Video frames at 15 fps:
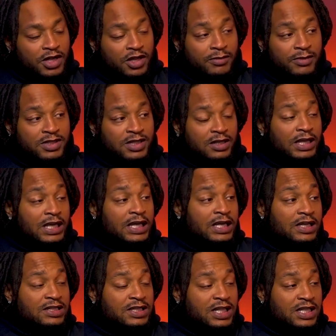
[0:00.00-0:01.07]
him until the end of
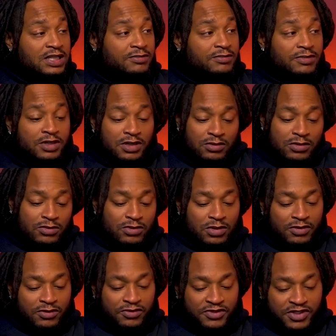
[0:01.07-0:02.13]
the season,
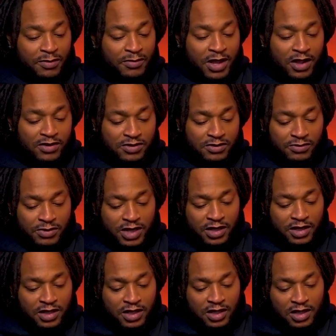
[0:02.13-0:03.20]
somehow, some way.